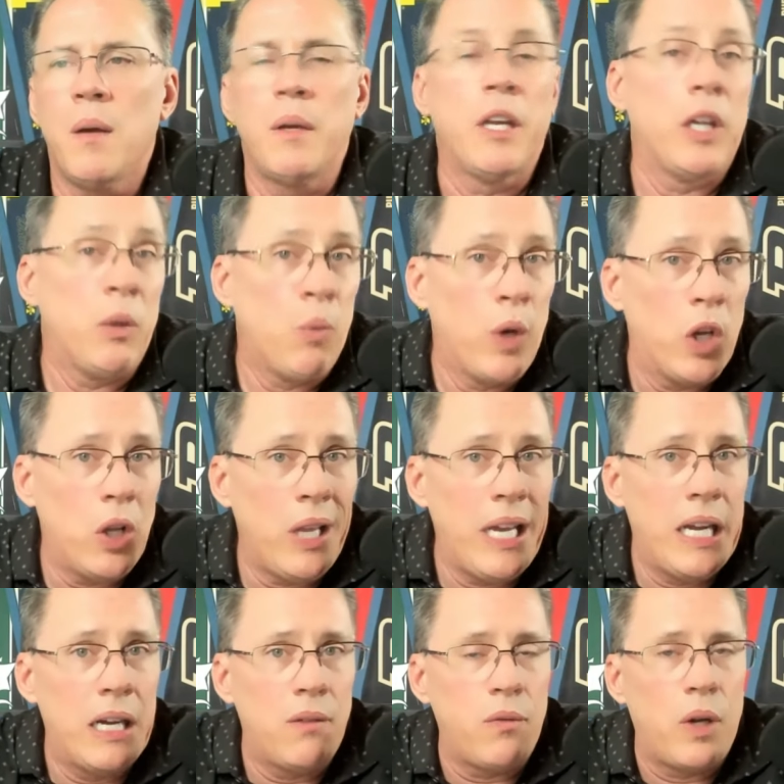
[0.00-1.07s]
He will
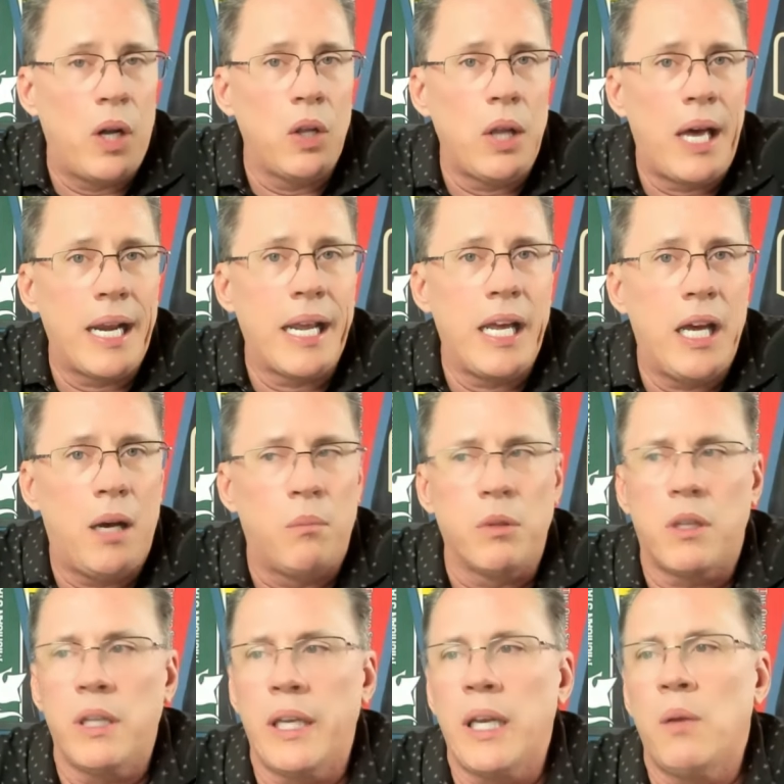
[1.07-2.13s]
have a lot of
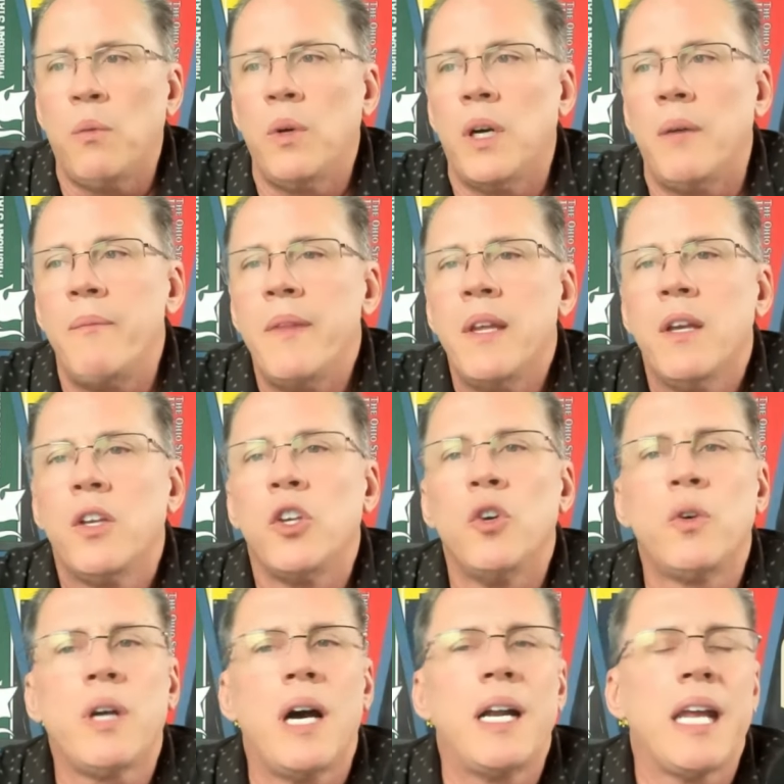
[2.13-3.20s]
help, Clingan will.
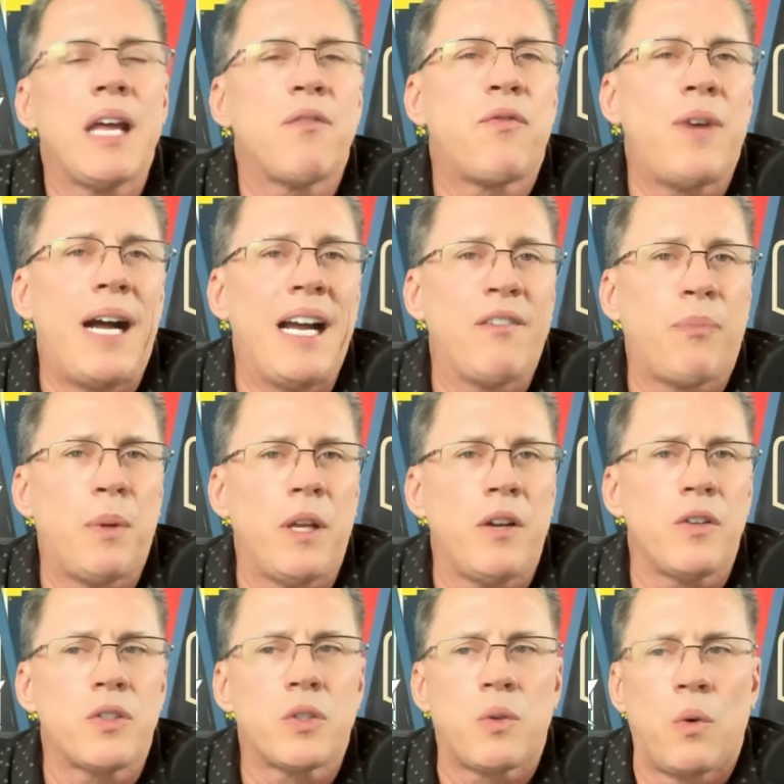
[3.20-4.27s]
UConn had five
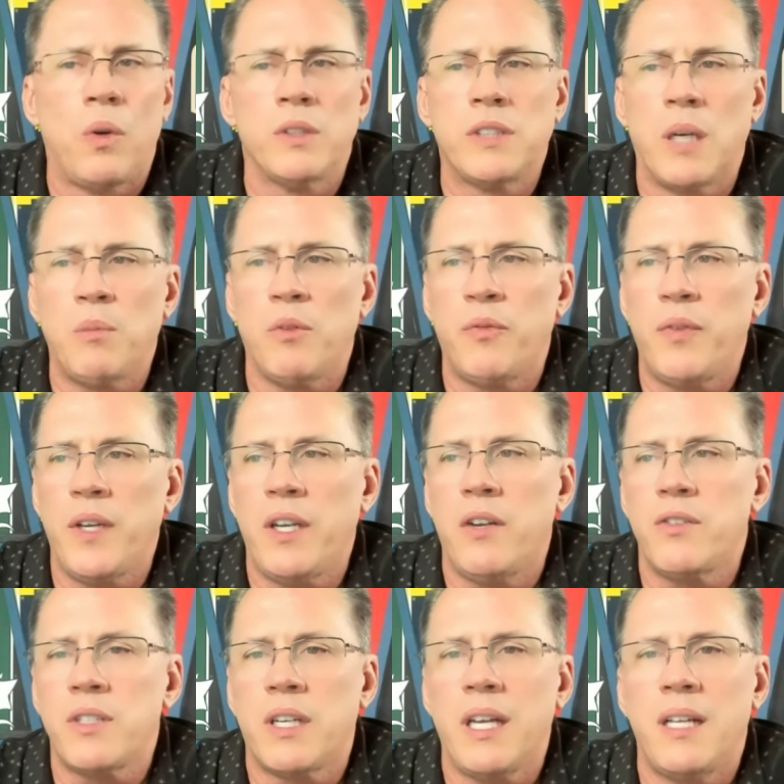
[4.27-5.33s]
players scoring double
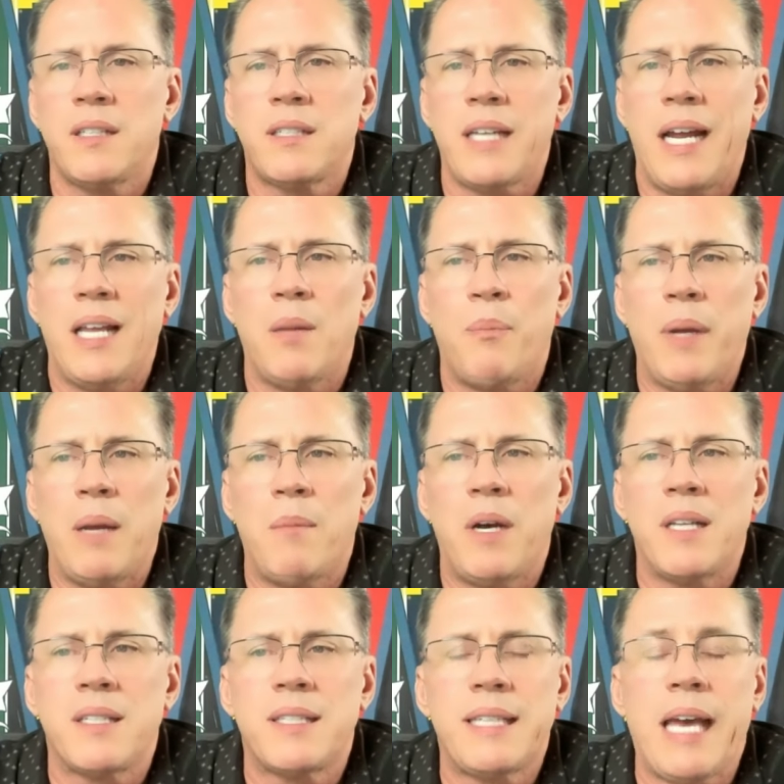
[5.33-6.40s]
figures against Alabama
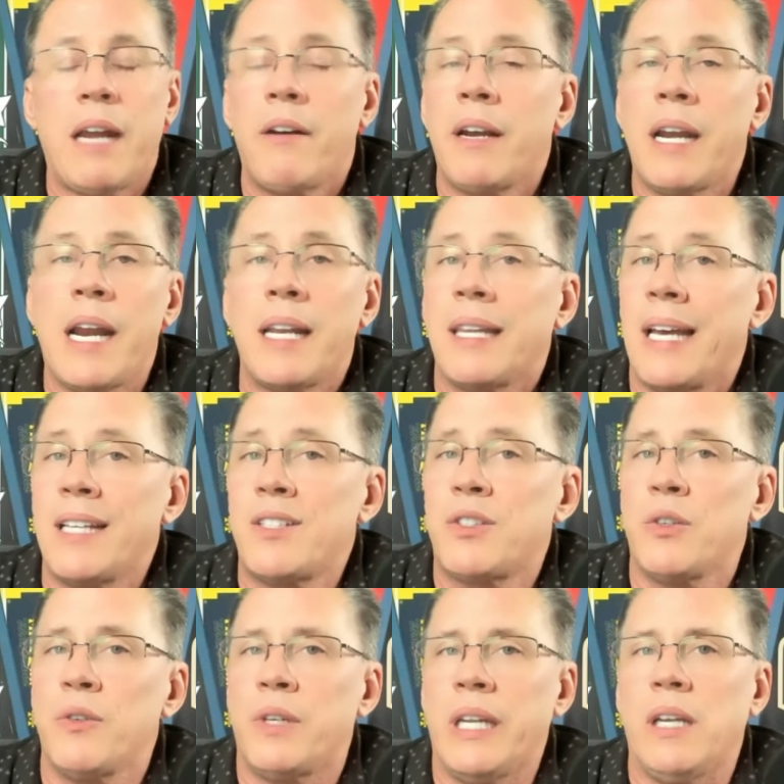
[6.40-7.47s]
on Saturday night. That's
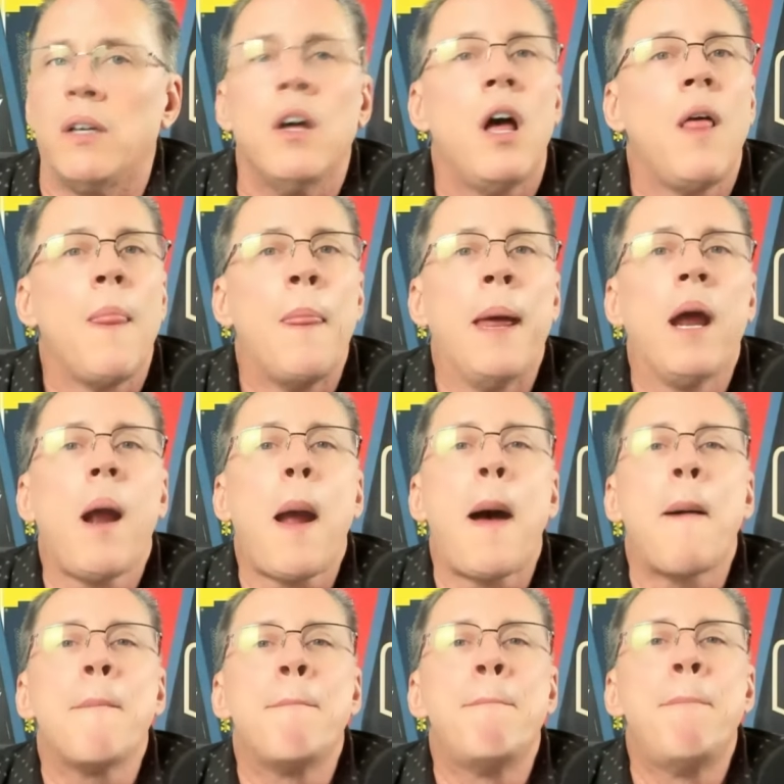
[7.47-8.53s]
their deal. They're
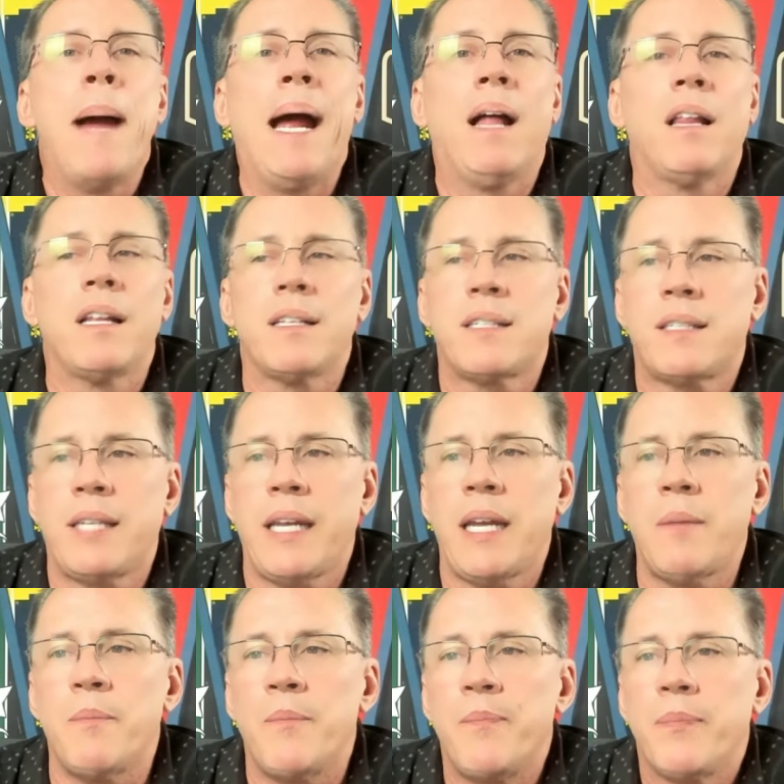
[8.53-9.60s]
a balanced
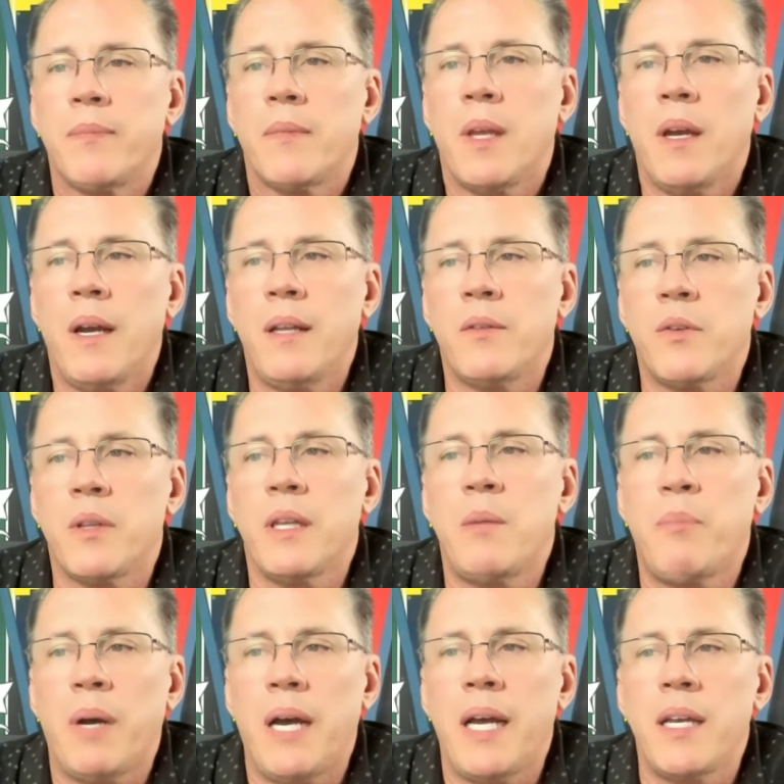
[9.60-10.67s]
team. All right, we're
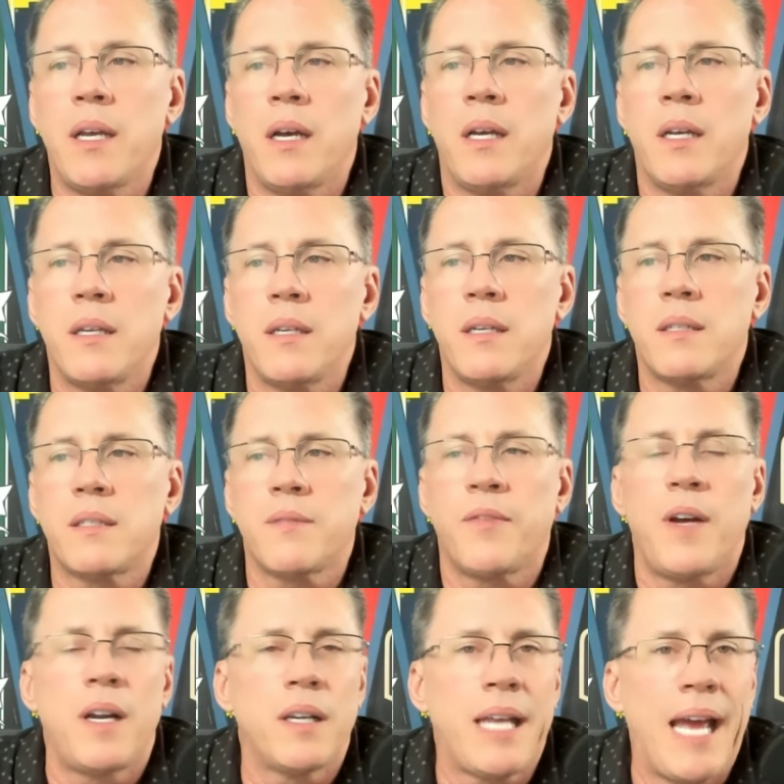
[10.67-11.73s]
led by
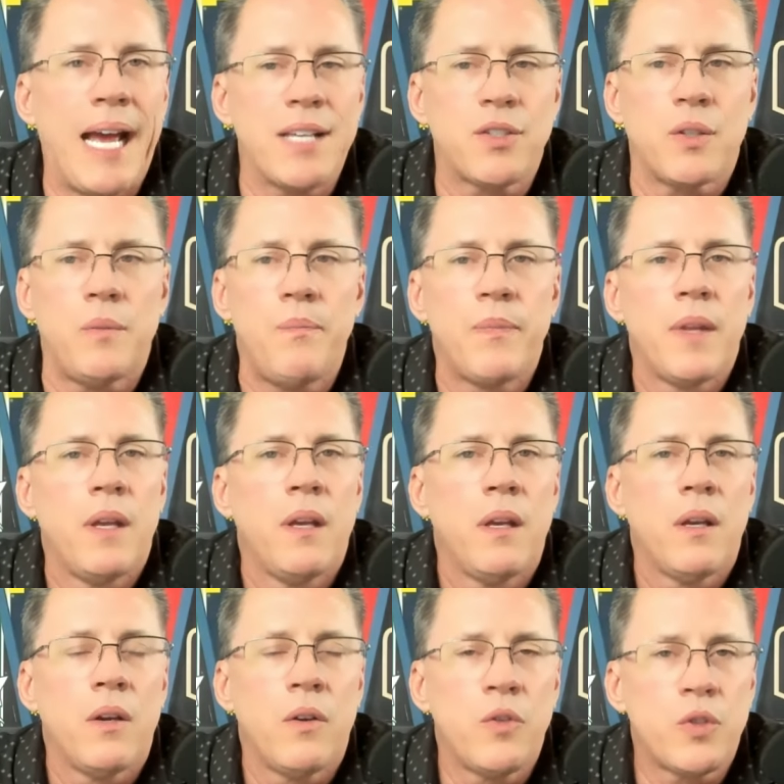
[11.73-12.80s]
Stephon Castle,
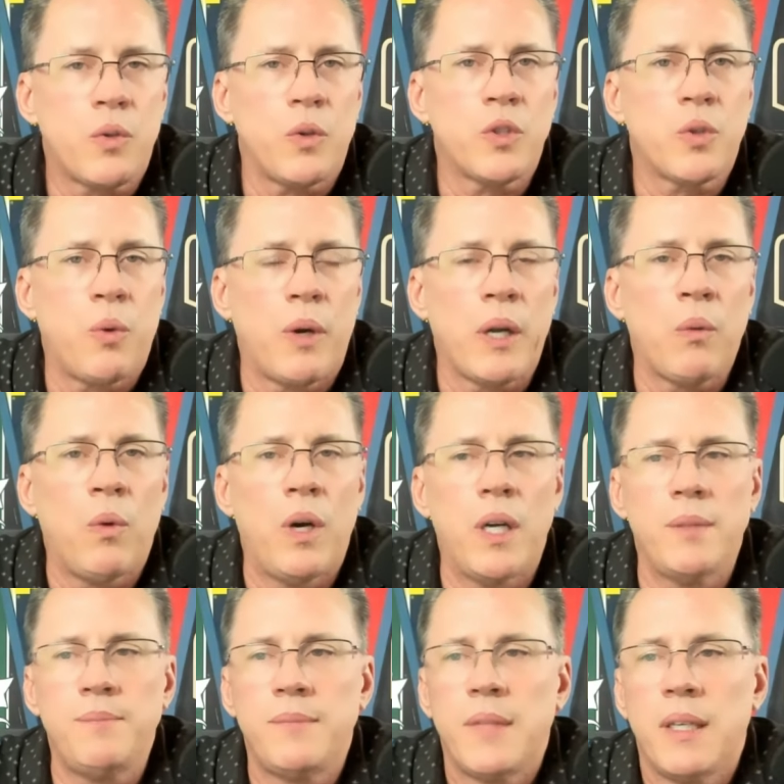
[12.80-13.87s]
who scored
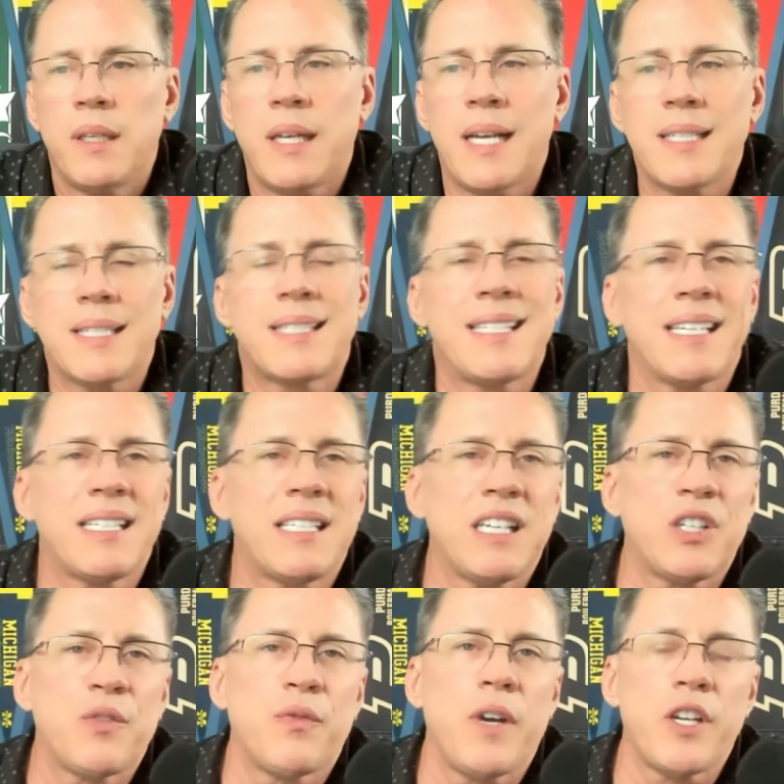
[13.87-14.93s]
21. Guy's a
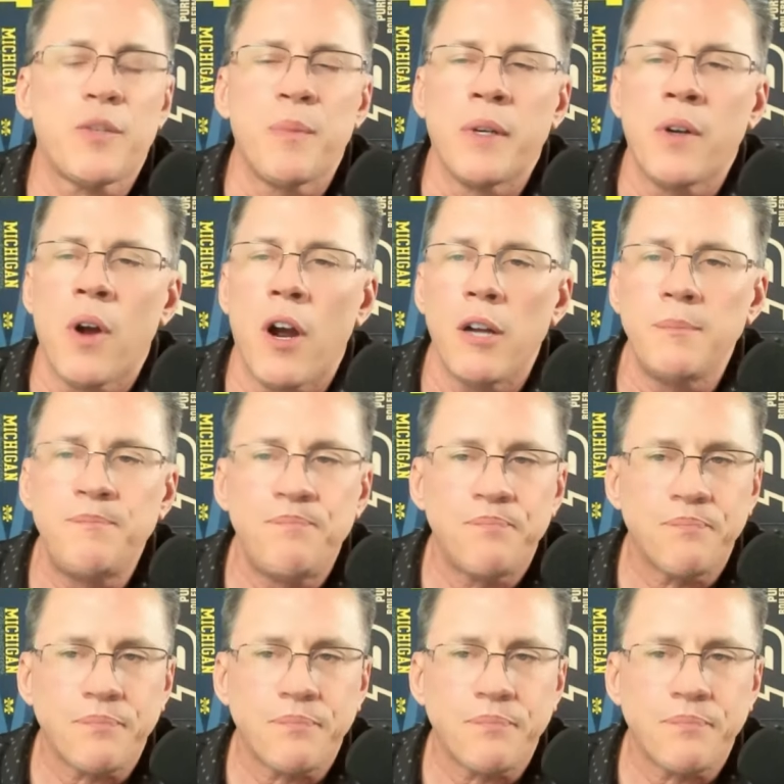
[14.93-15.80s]
6'6 freshman guard.